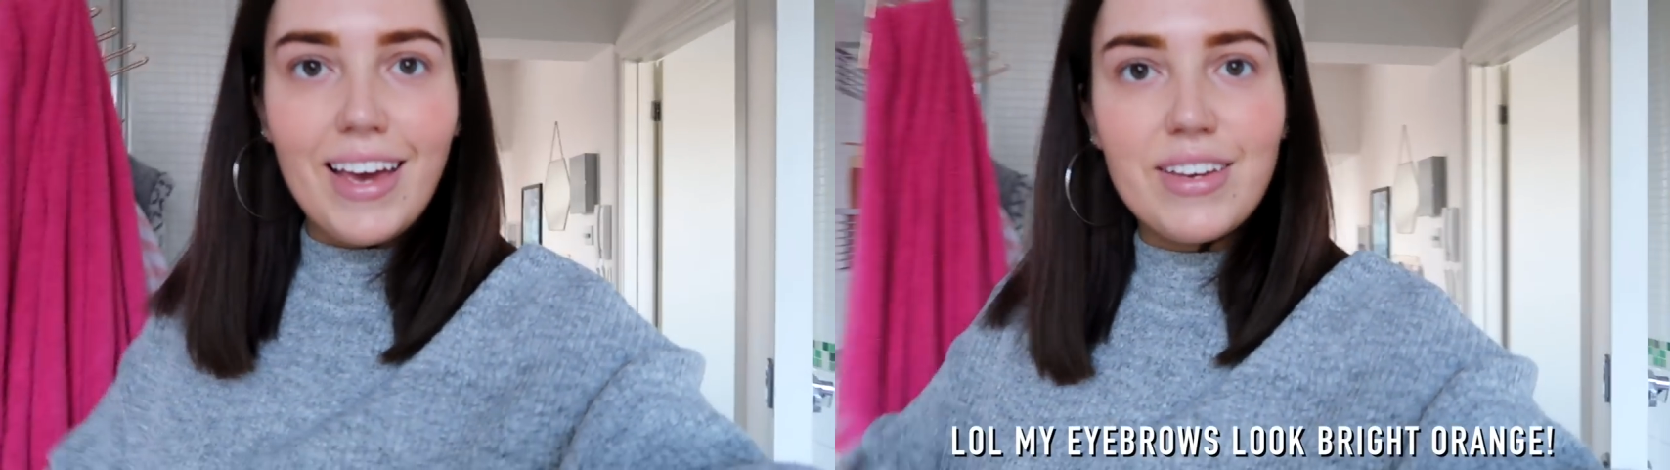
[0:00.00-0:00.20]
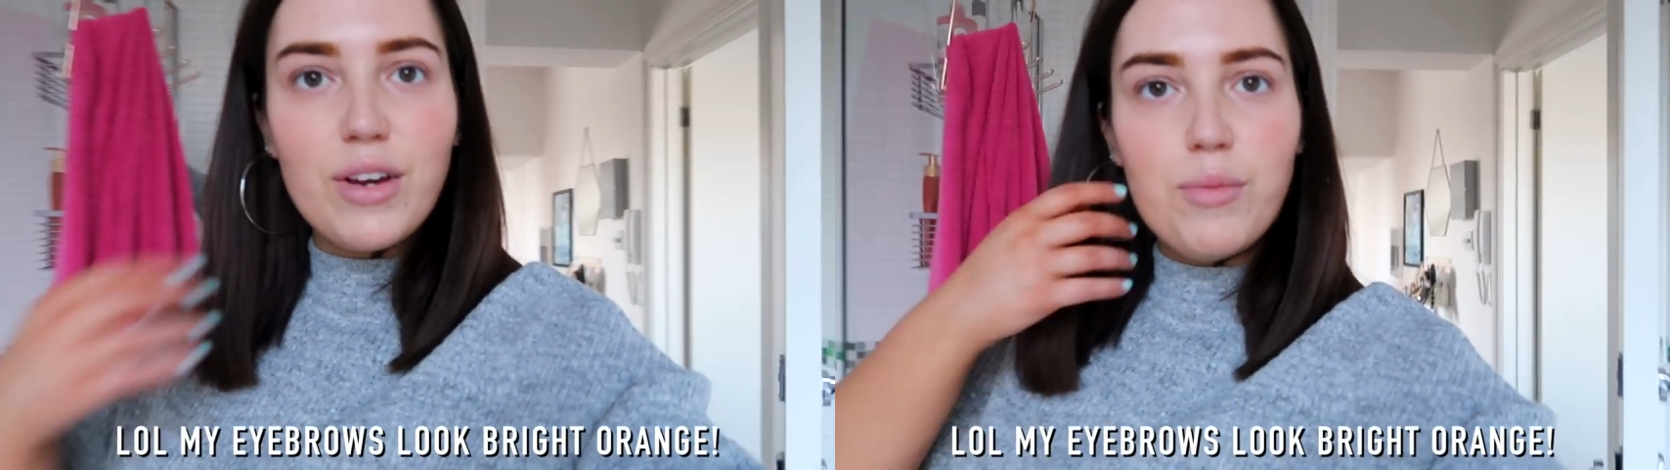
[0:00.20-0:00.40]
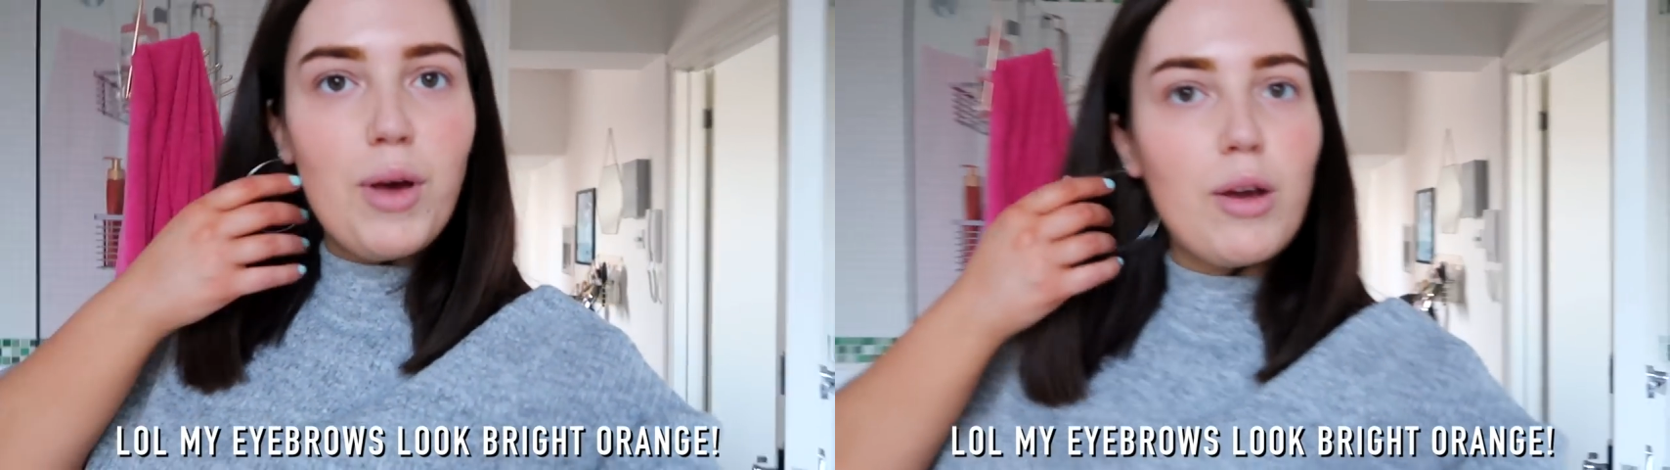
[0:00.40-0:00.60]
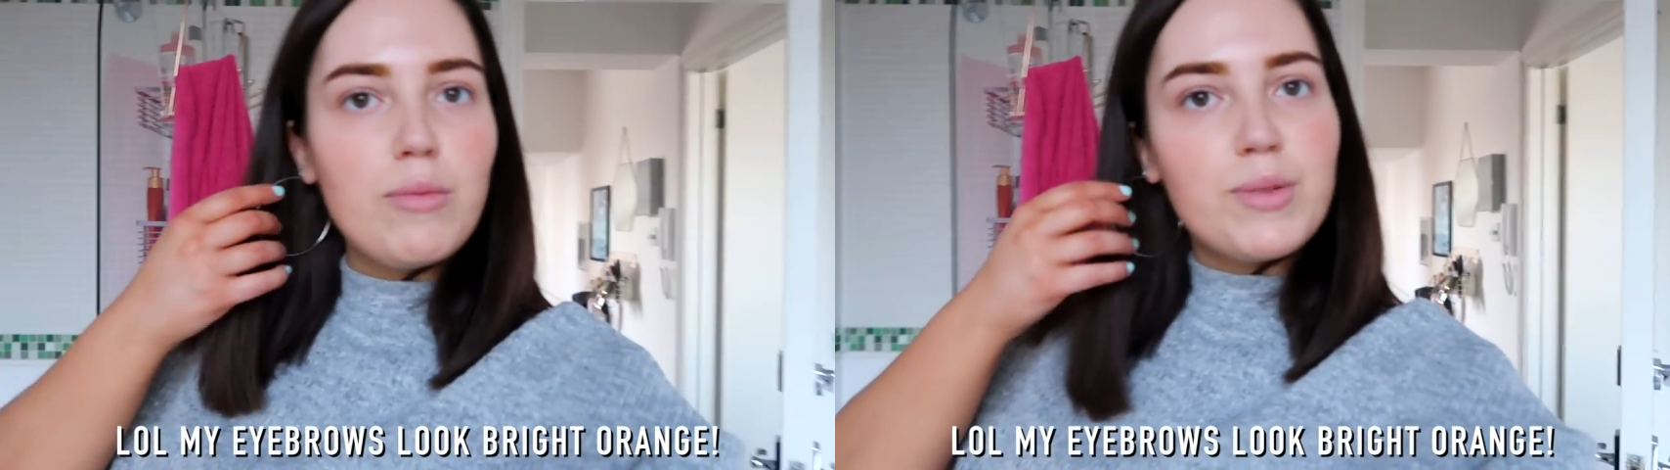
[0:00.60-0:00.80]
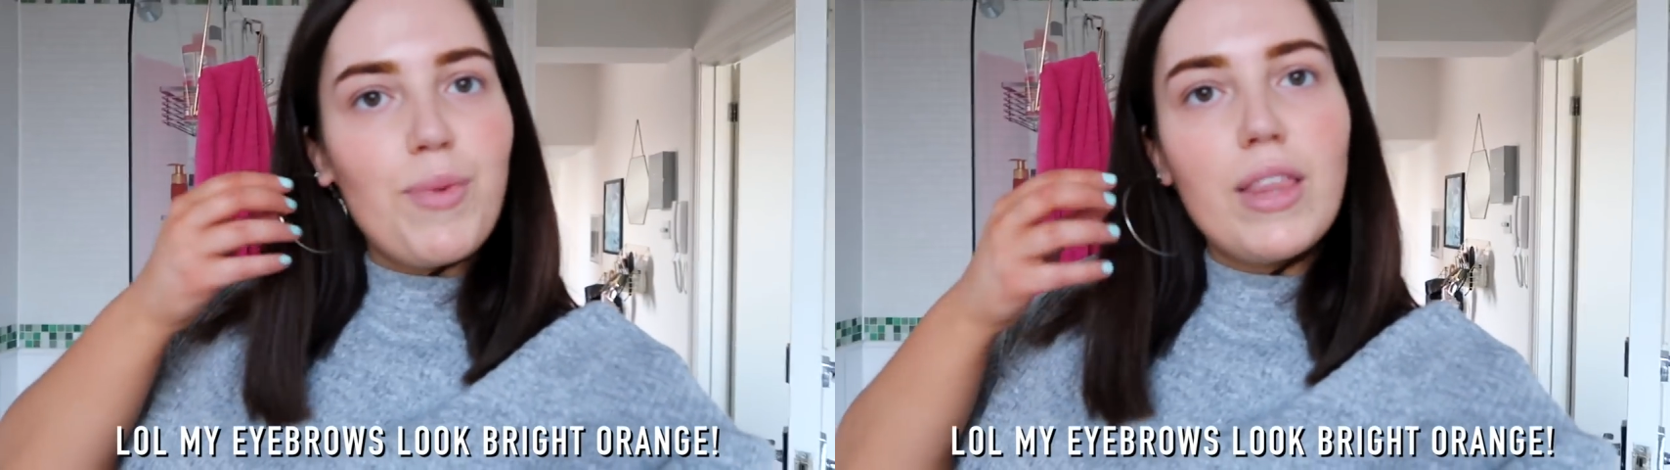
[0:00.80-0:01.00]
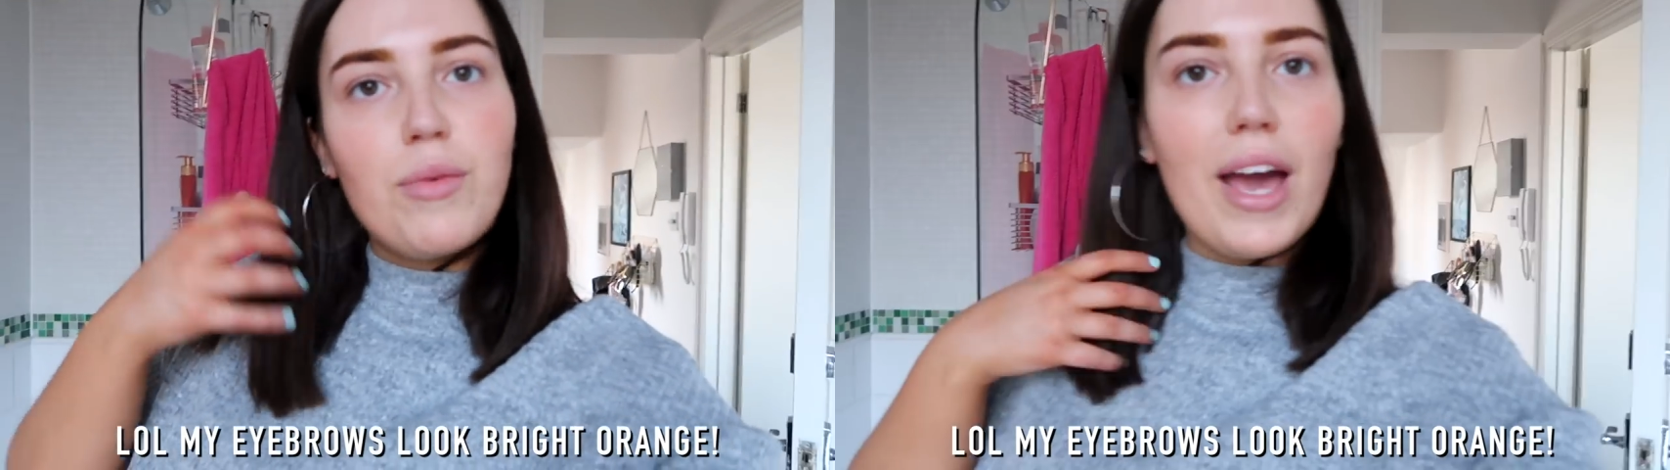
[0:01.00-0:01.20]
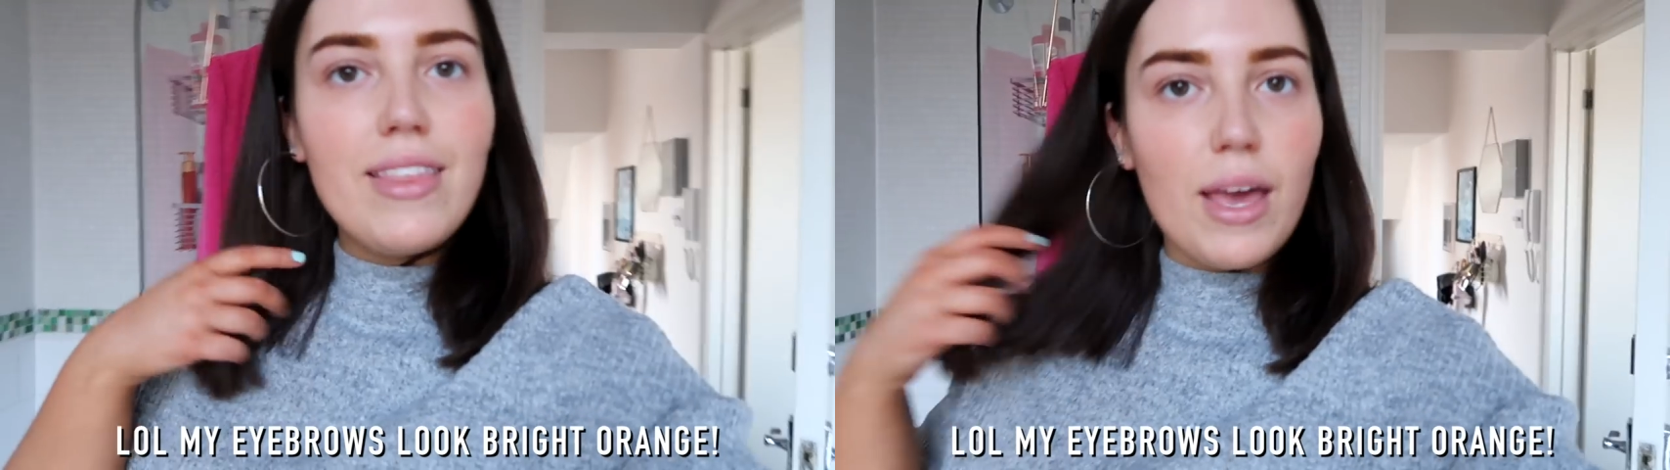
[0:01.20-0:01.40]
Ignore my hoops, by the way.